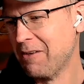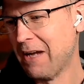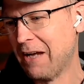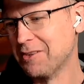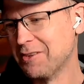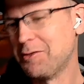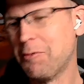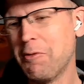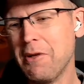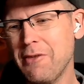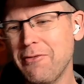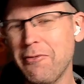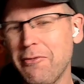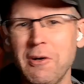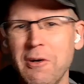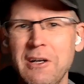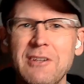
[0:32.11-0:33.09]
I was
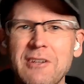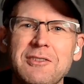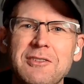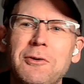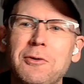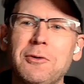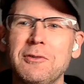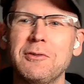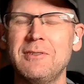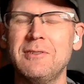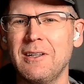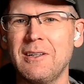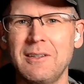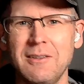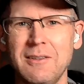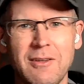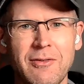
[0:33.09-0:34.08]
24 years old,
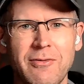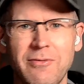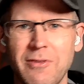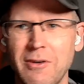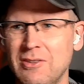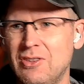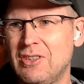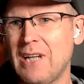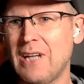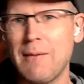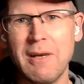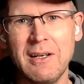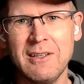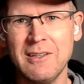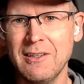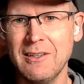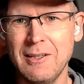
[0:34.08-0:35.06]
took the first job
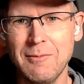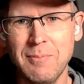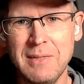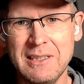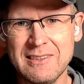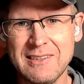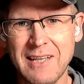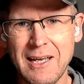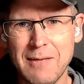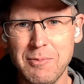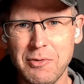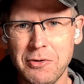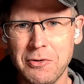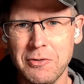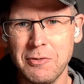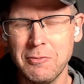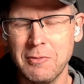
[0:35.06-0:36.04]
I could to be
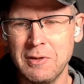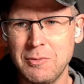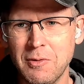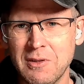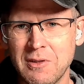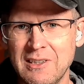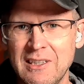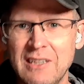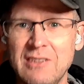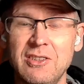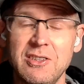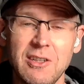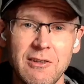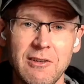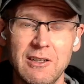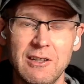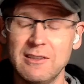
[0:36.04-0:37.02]
stable, which was in
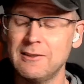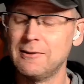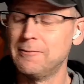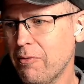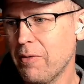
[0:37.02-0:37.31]
insurance.